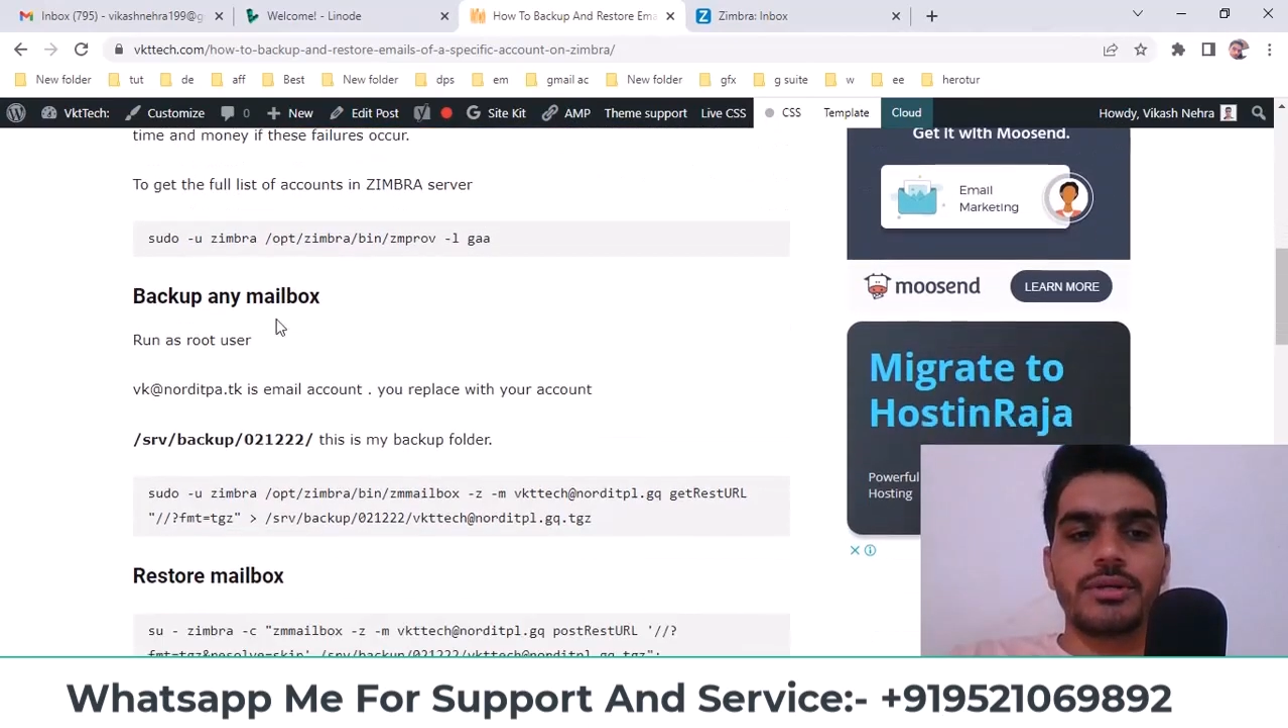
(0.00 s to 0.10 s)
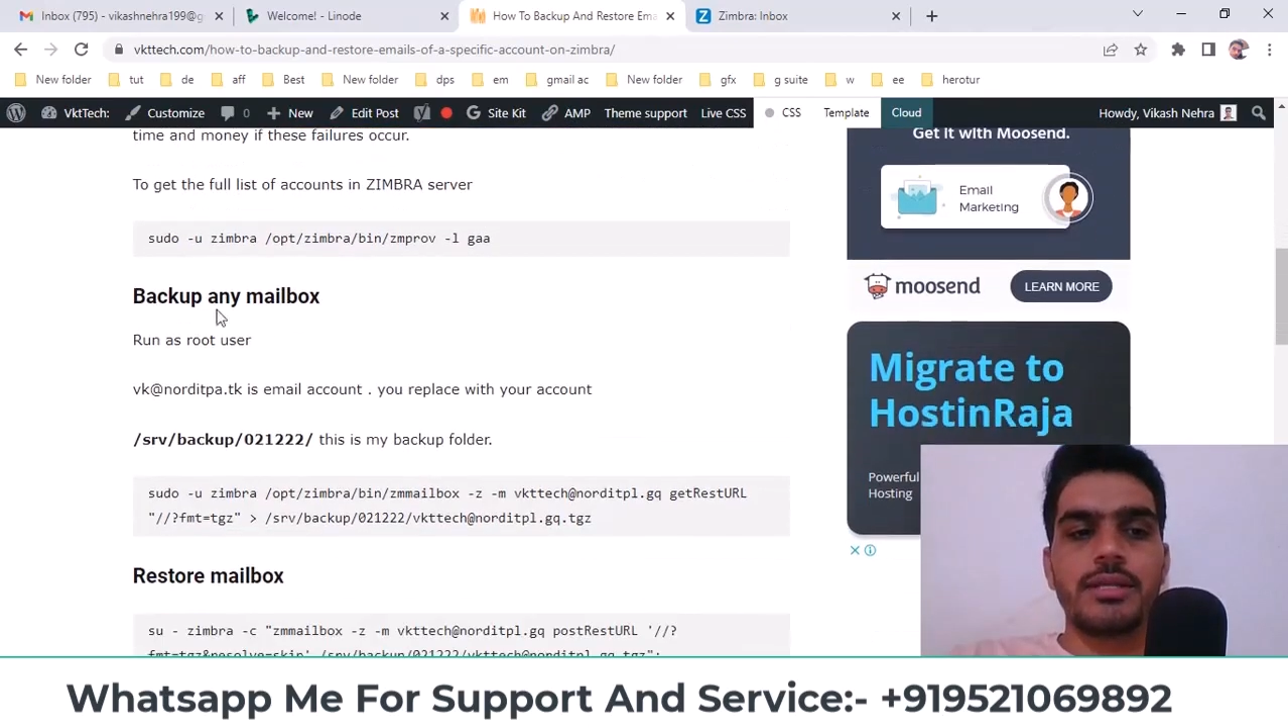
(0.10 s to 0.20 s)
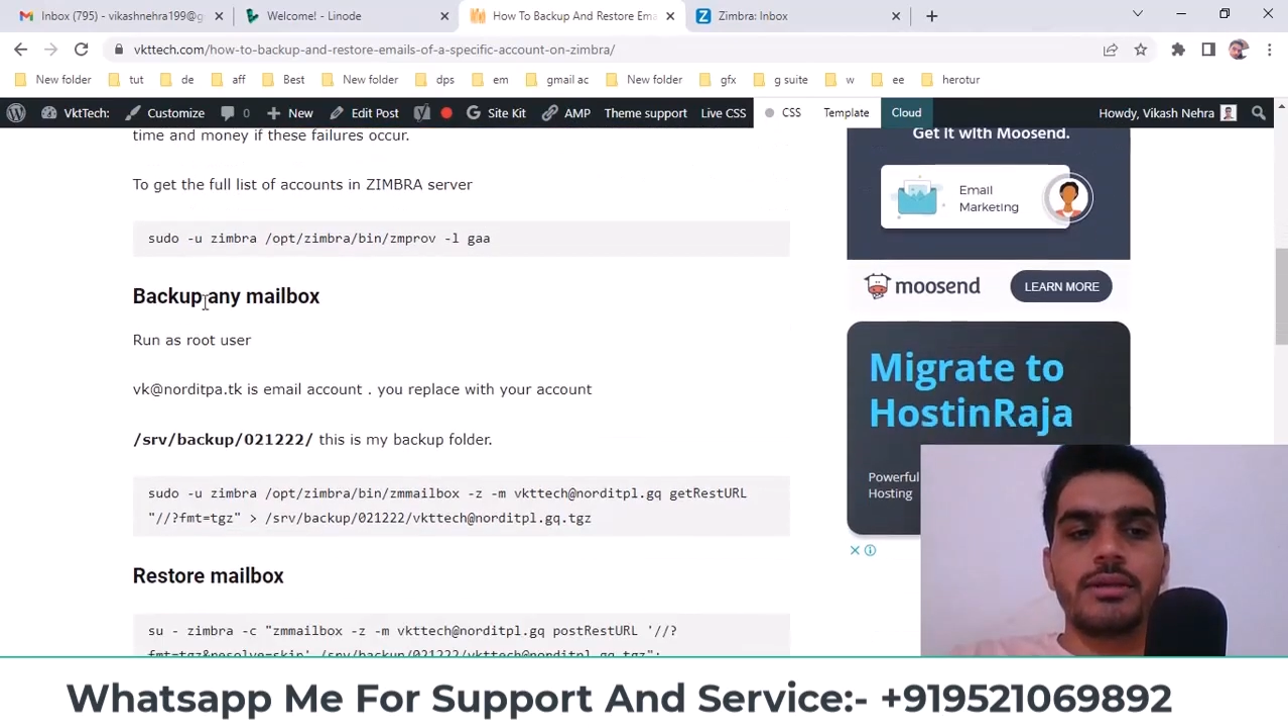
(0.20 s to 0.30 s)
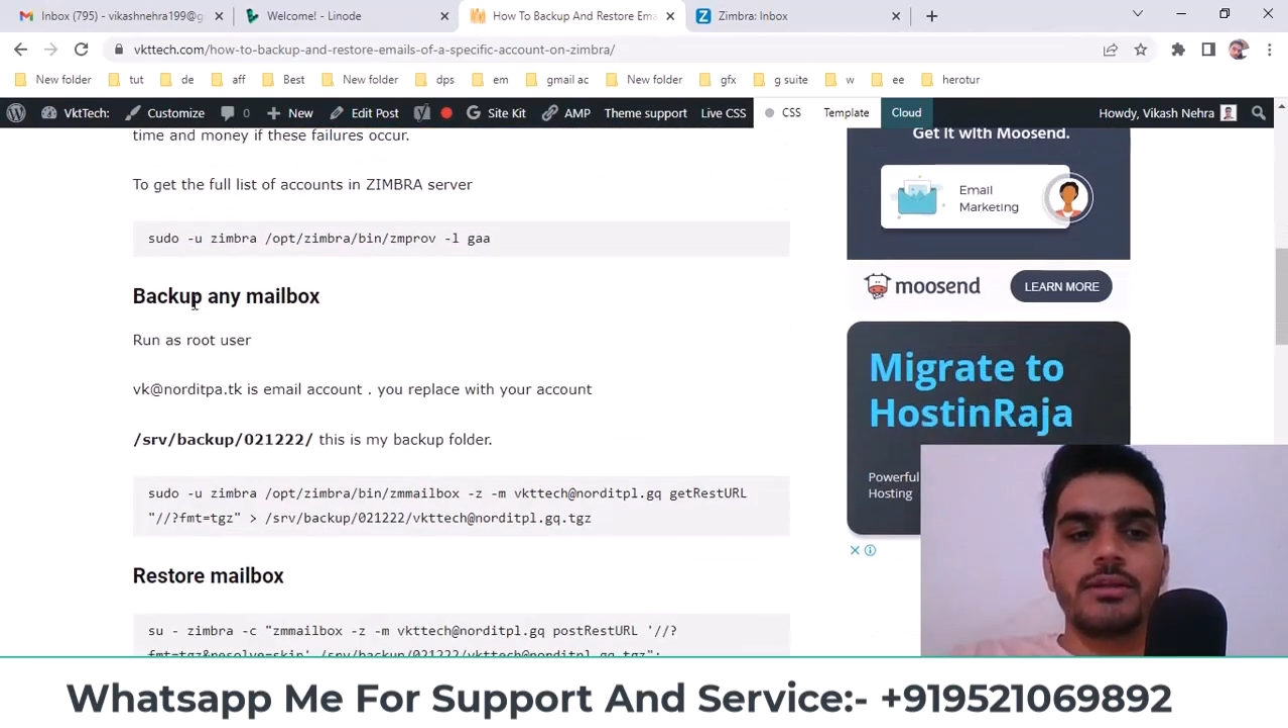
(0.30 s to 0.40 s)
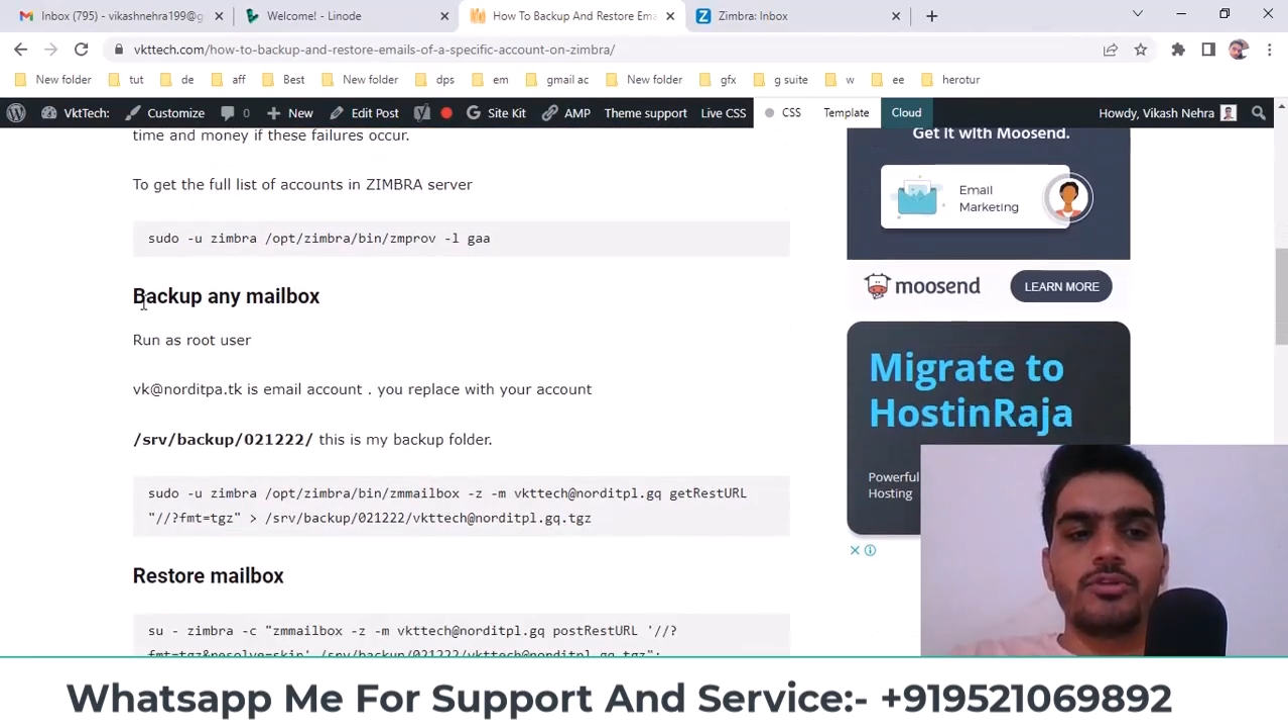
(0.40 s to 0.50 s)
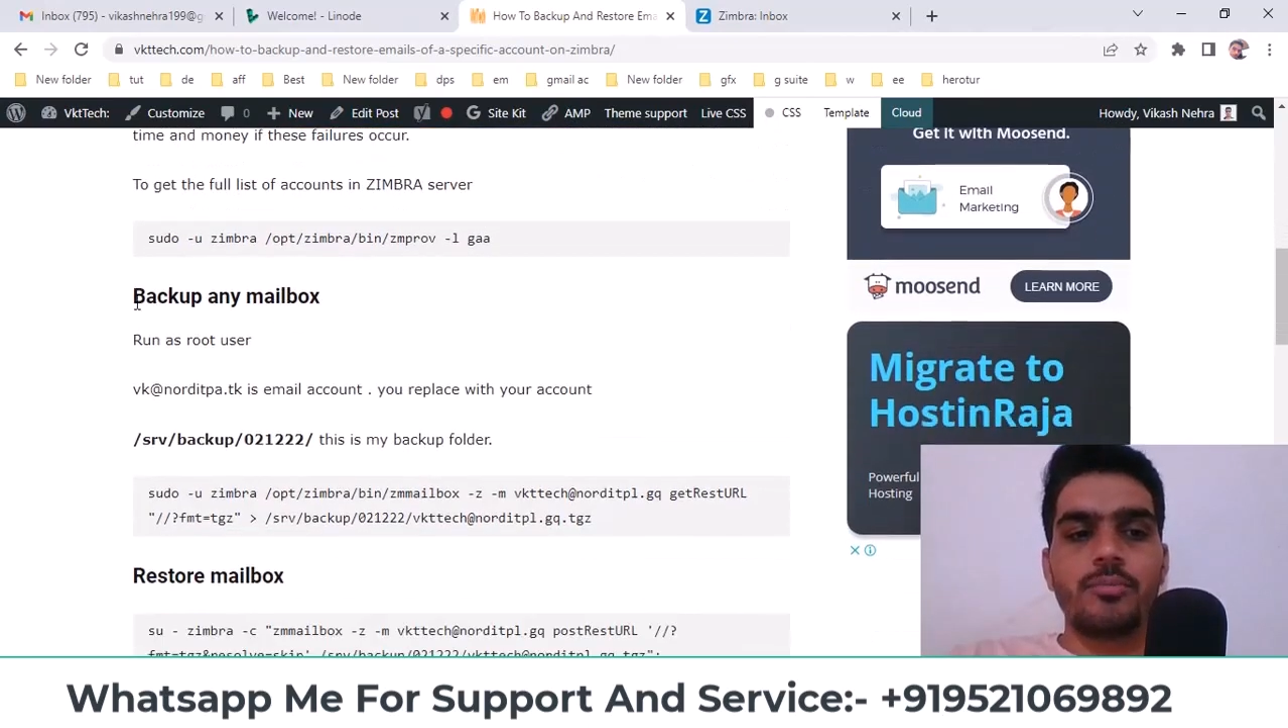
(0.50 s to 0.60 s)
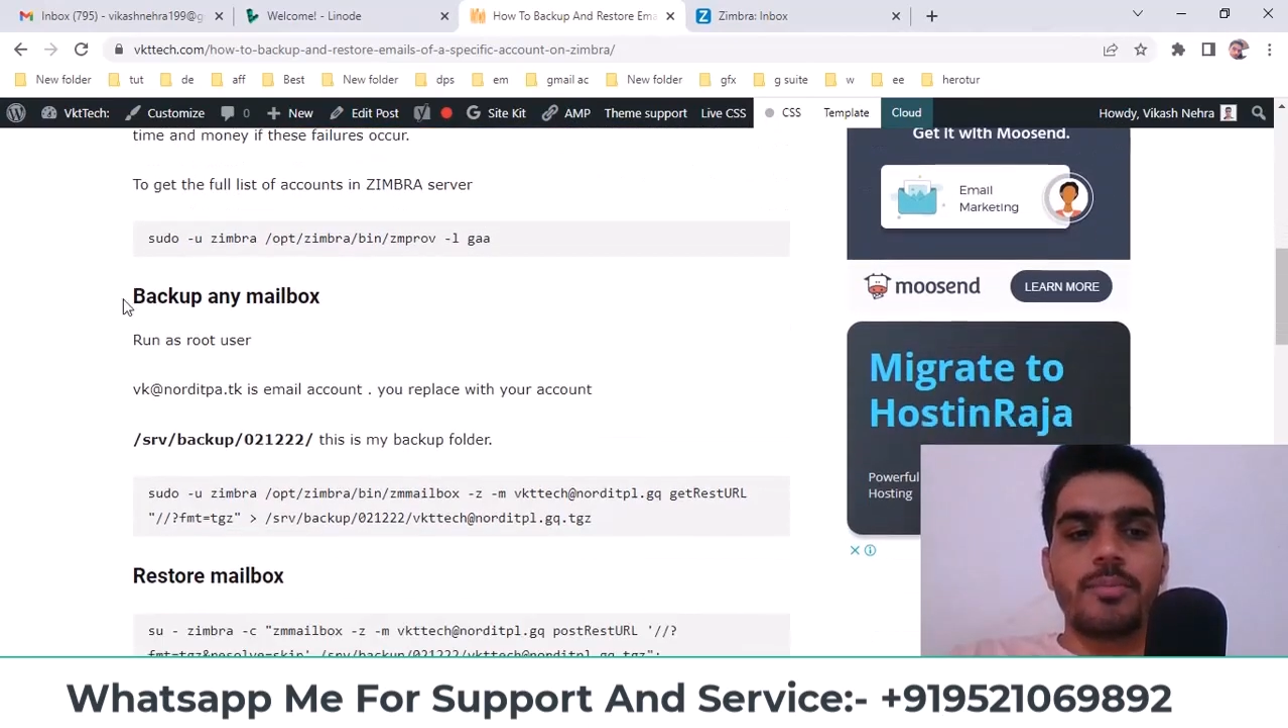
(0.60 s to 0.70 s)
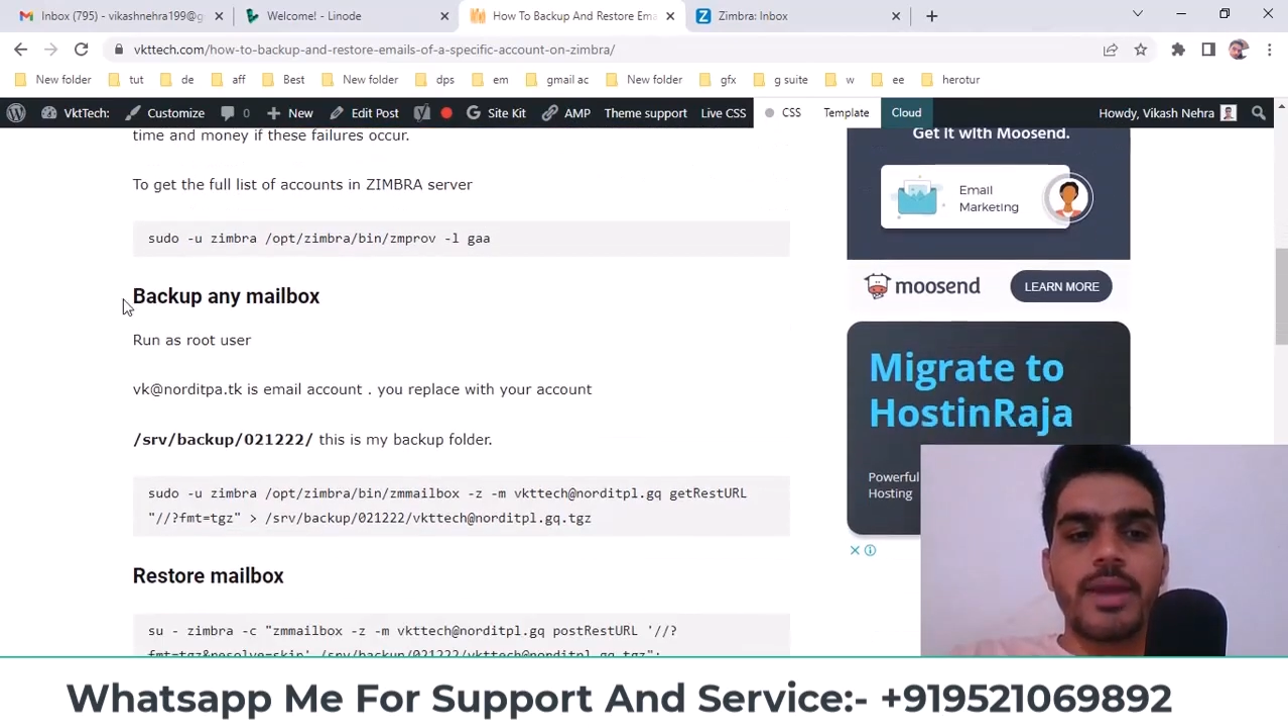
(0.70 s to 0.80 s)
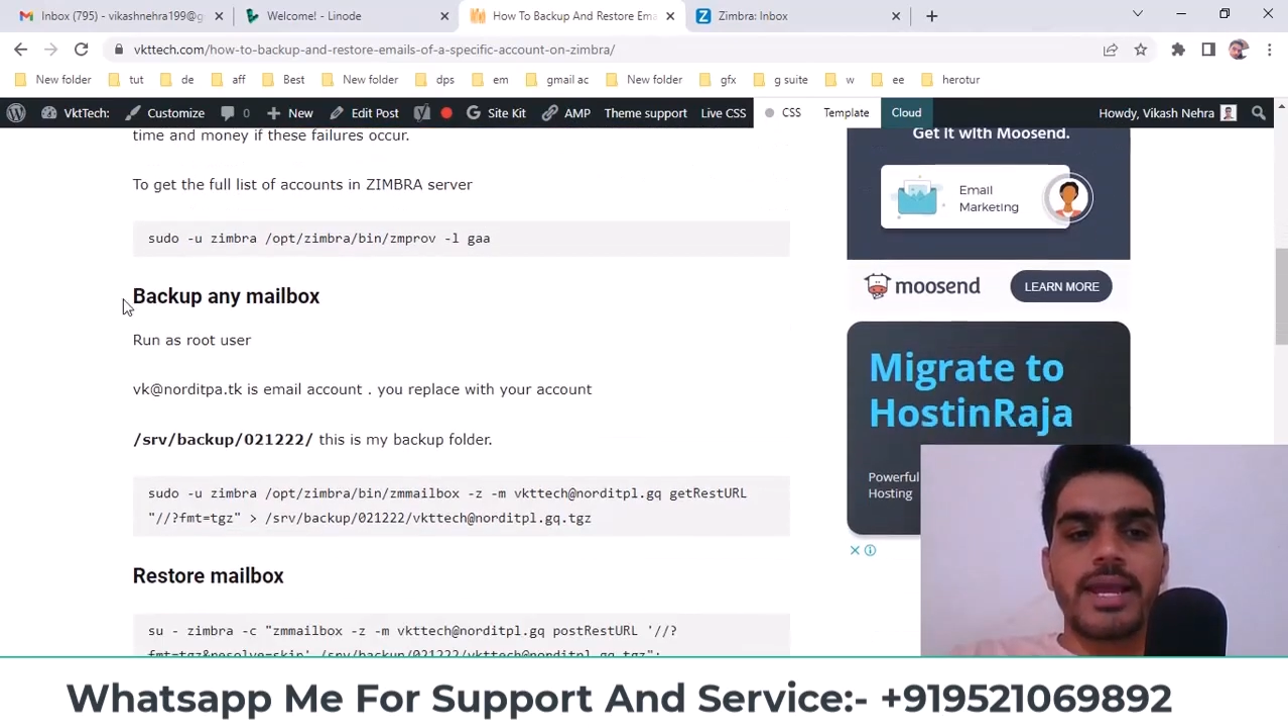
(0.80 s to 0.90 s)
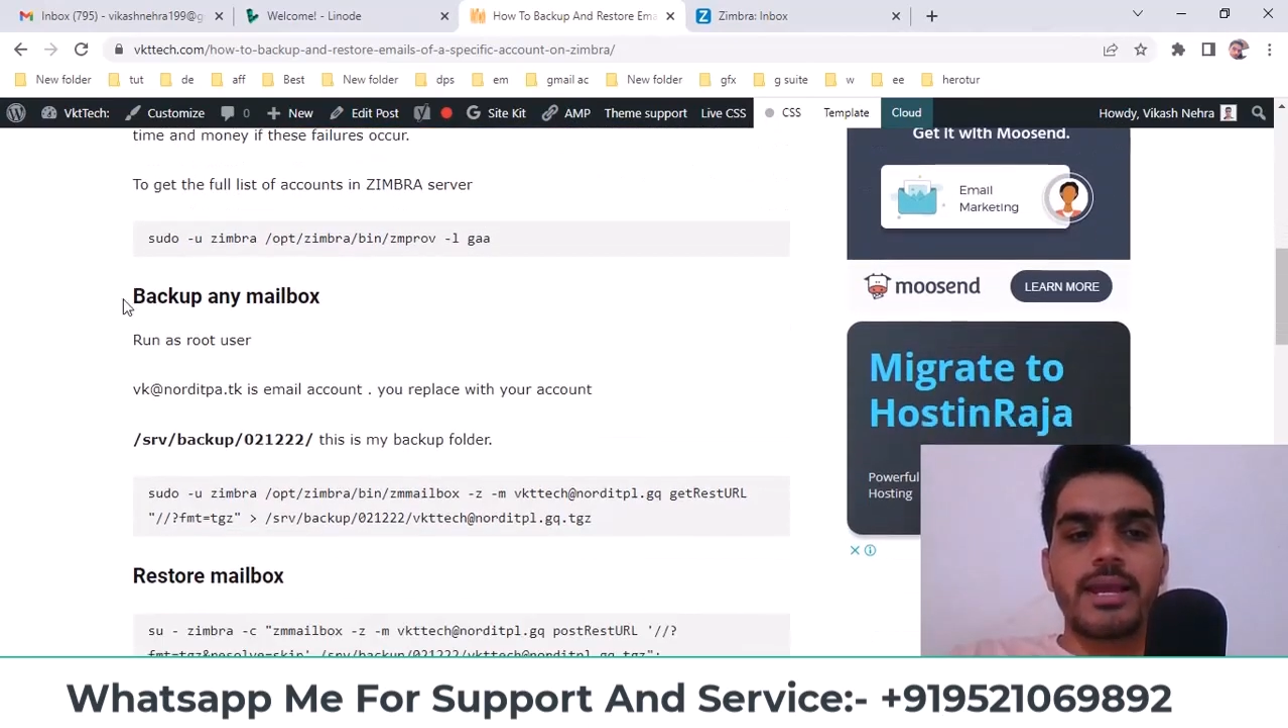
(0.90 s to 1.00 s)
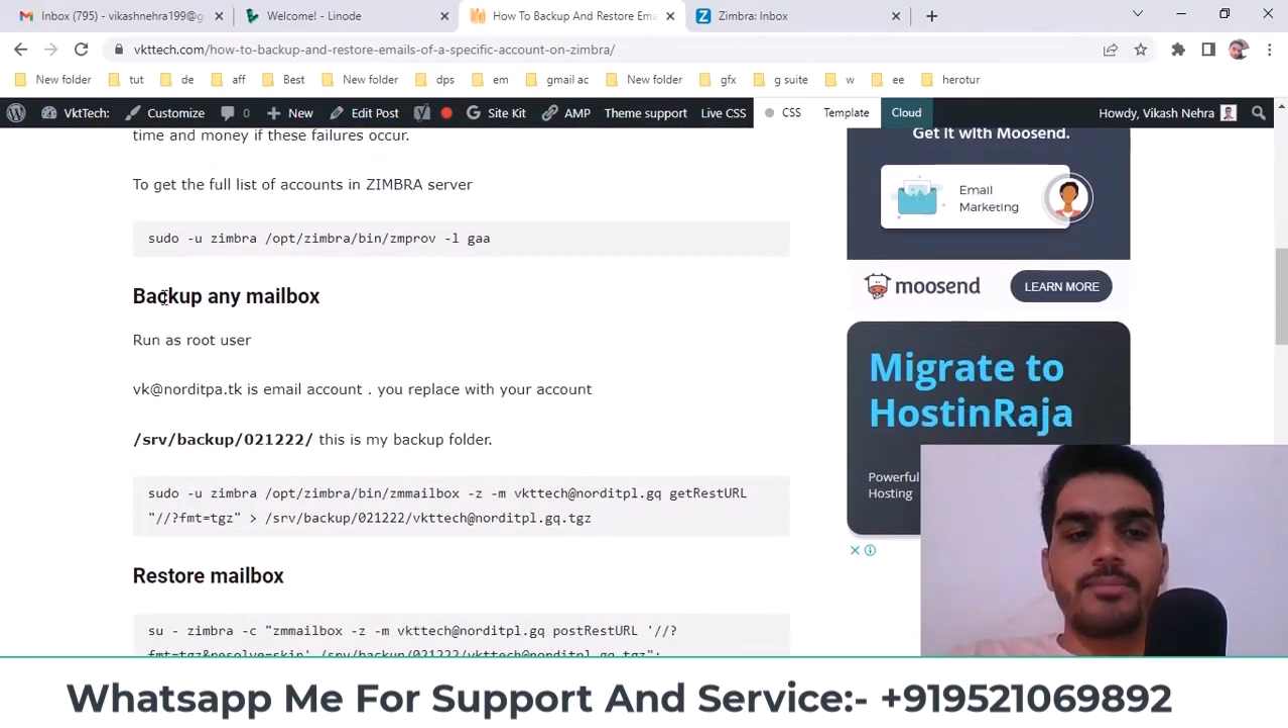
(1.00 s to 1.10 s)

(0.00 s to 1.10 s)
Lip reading: an email box.